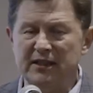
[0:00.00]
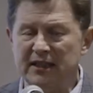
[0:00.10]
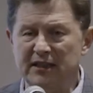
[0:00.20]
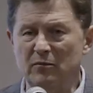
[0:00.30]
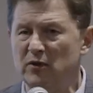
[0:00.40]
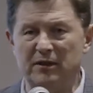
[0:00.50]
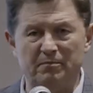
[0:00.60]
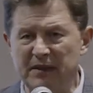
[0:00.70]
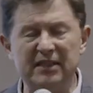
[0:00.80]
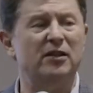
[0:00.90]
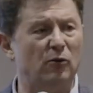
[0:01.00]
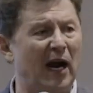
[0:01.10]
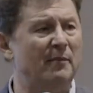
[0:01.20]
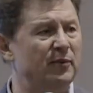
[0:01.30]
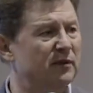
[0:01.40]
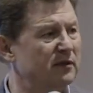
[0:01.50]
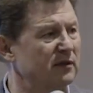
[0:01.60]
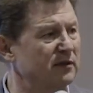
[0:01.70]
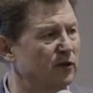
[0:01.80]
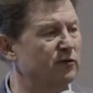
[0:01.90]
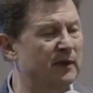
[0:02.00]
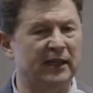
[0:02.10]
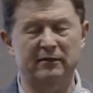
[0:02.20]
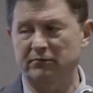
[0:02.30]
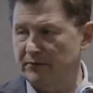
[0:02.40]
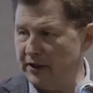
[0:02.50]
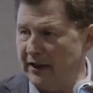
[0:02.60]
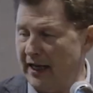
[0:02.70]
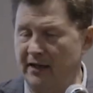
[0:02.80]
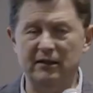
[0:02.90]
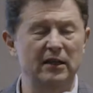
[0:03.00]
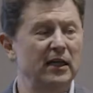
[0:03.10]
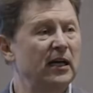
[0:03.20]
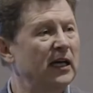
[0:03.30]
system was a piece of crap? Excuse my Chilean.